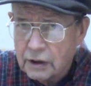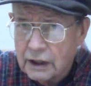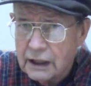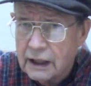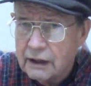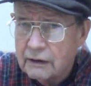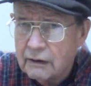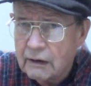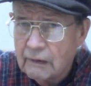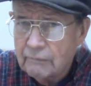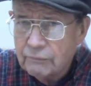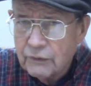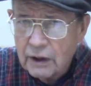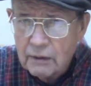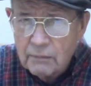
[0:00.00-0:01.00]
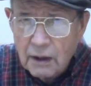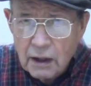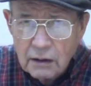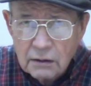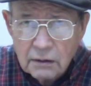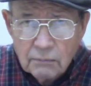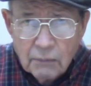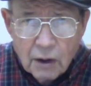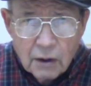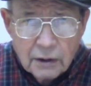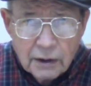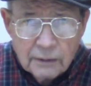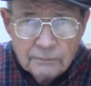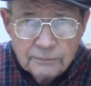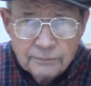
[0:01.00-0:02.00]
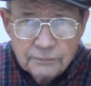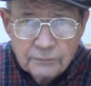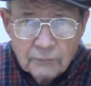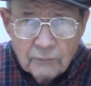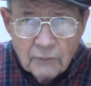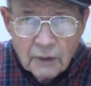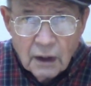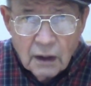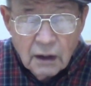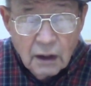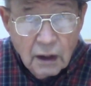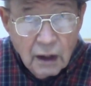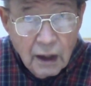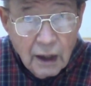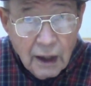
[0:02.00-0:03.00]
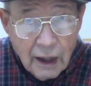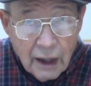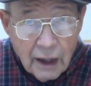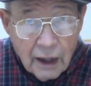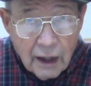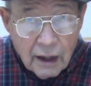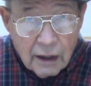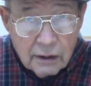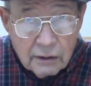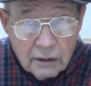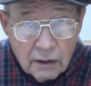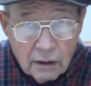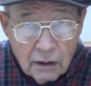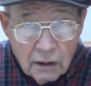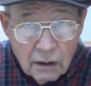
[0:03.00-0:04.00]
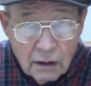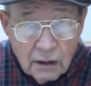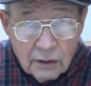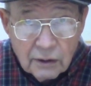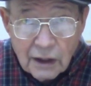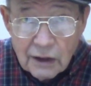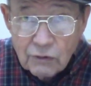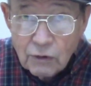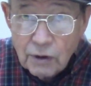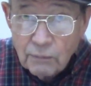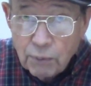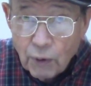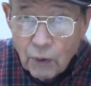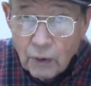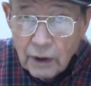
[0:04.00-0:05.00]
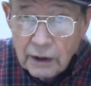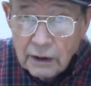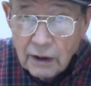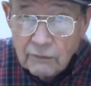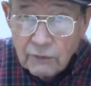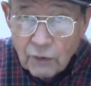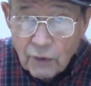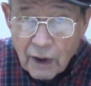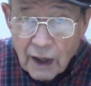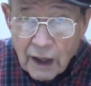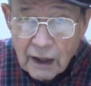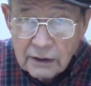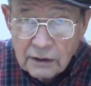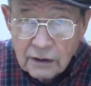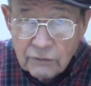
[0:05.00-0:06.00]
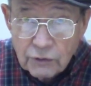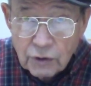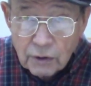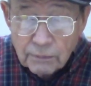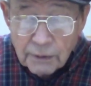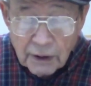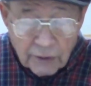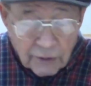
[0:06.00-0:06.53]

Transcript: in the American market. And they were importing a variety of European